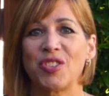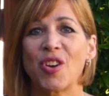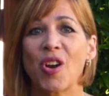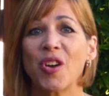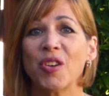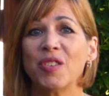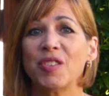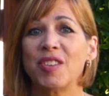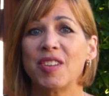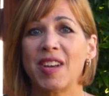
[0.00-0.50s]

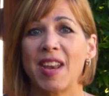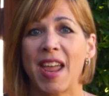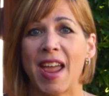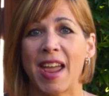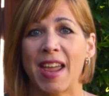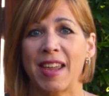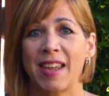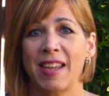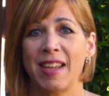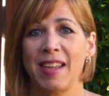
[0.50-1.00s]
start
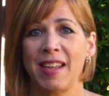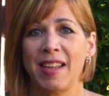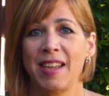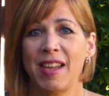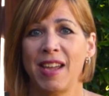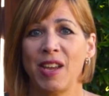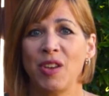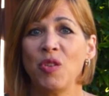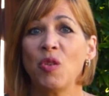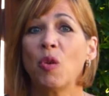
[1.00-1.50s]
today
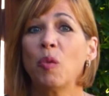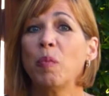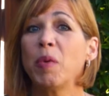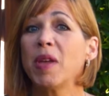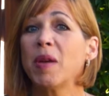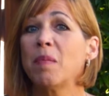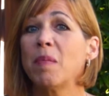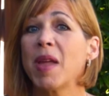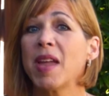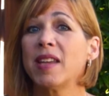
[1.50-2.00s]
and you'll
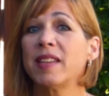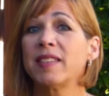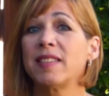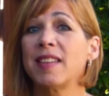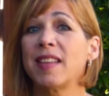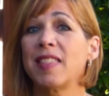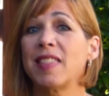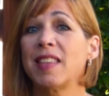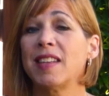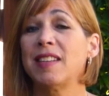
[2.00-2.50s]
be
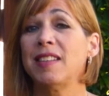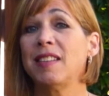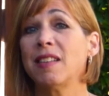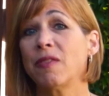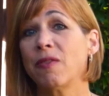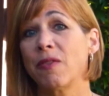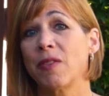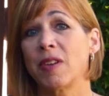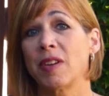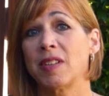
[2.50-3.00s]
amazed at the
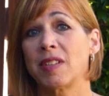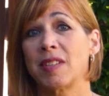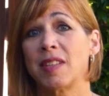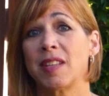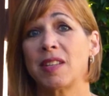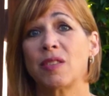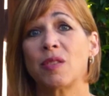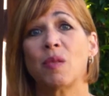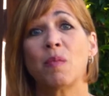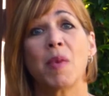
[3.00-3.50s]
difference
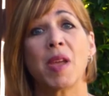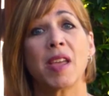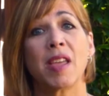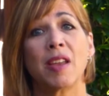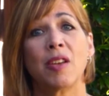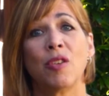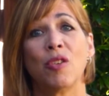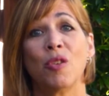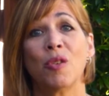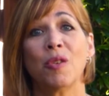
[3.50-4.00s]
this will make
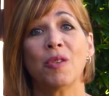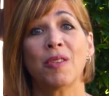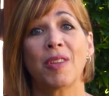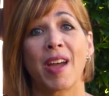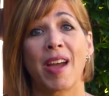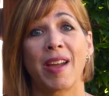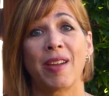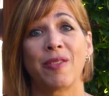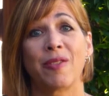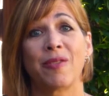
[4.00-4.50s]
in your
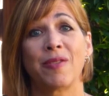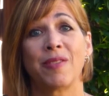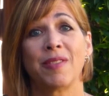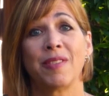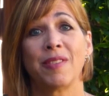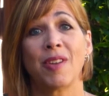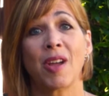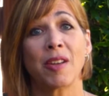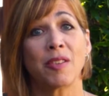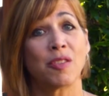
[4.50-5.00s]
life,
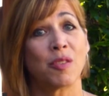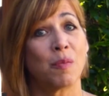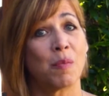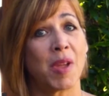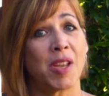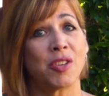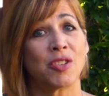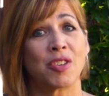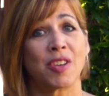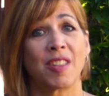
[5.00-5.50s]
not to
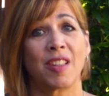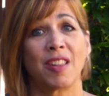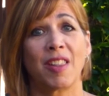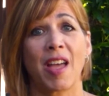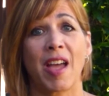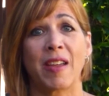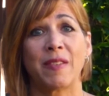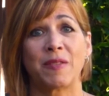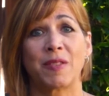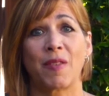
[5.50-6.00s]
mention the
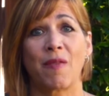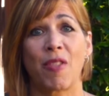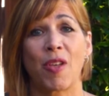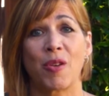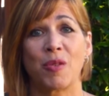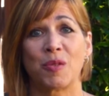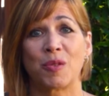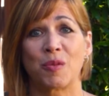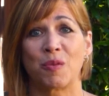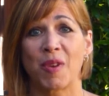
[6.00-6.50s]
lives of
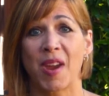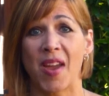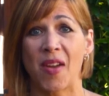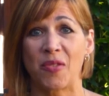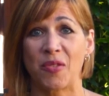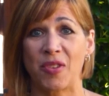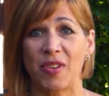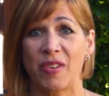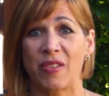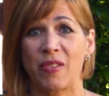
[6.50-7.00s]
those
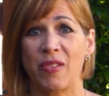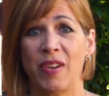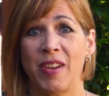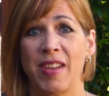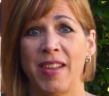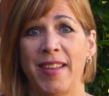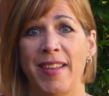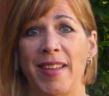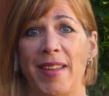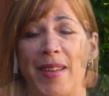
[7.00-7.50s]
around you.
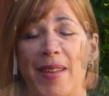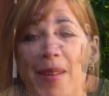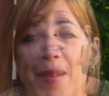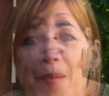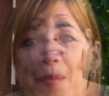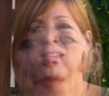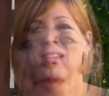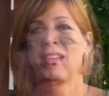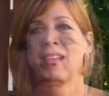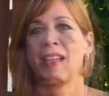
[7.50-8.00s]

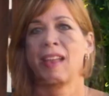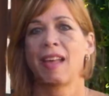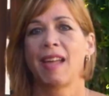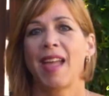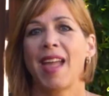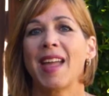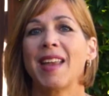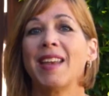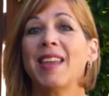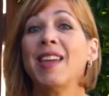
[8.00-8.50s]

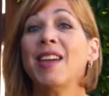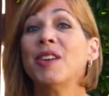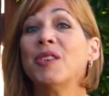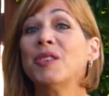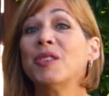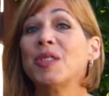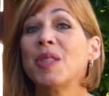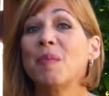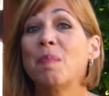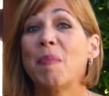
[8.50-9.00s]
And
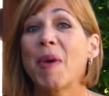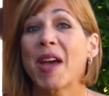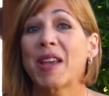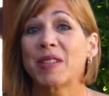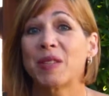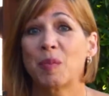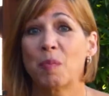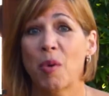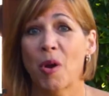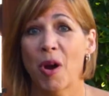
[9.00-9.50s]
here's the
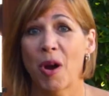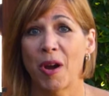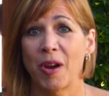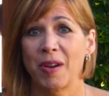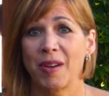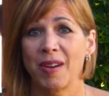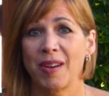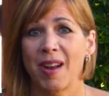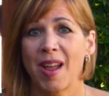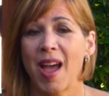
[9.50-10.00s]
best part
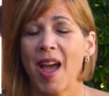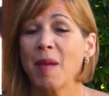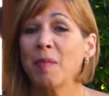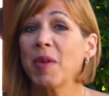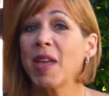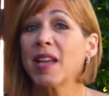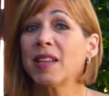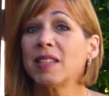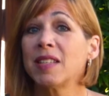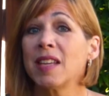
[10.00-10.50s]
I'm
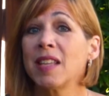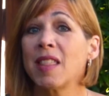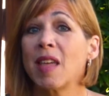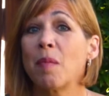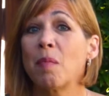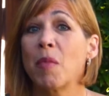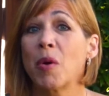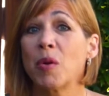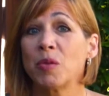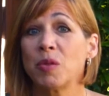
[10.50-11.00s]
guessing
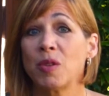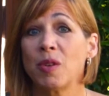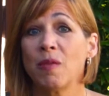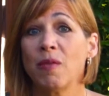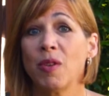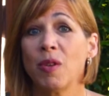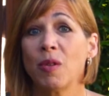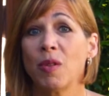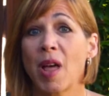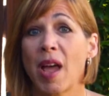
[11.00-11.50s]
that most of
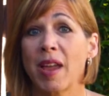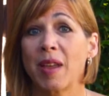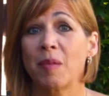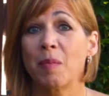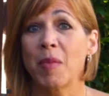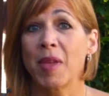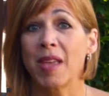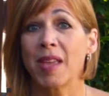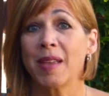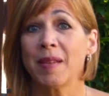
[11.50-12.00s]
you, like
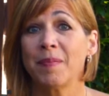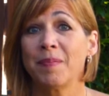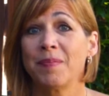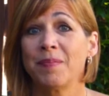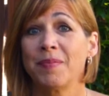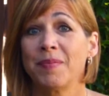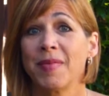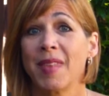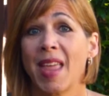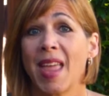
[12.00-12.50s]
me,
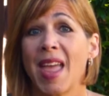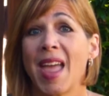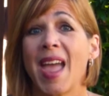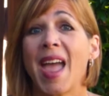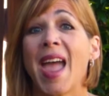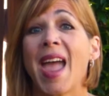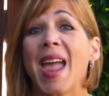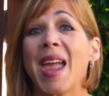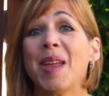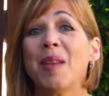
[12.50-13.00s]

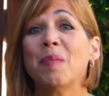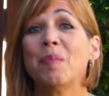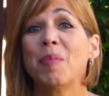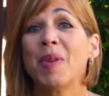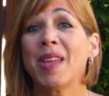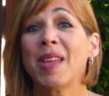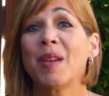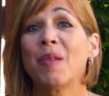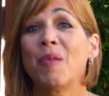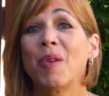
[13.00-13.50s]
hate
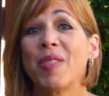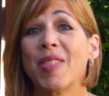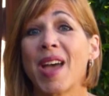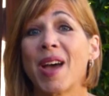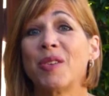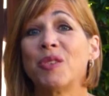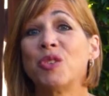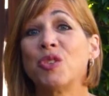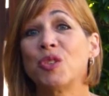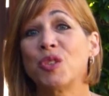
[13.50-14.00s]
being
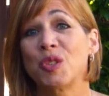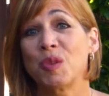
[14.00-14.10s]
without your